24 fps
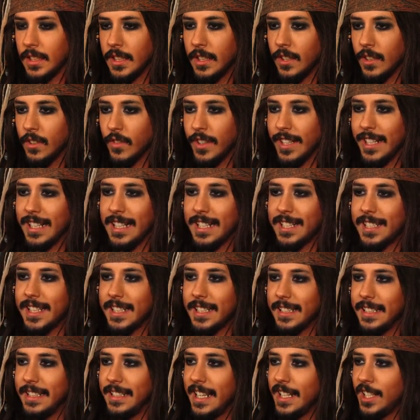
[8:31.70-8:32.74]

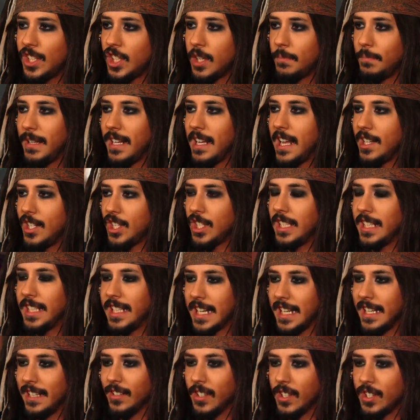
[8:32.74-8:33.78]
Realistically, they should be actually
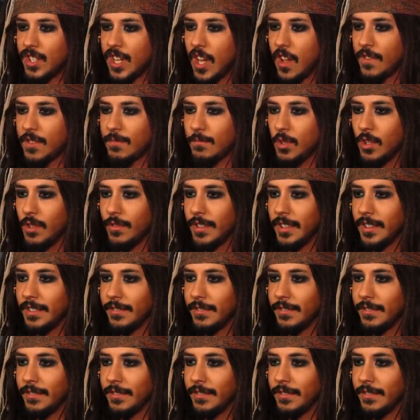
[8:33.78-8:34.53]
getting themselves moving.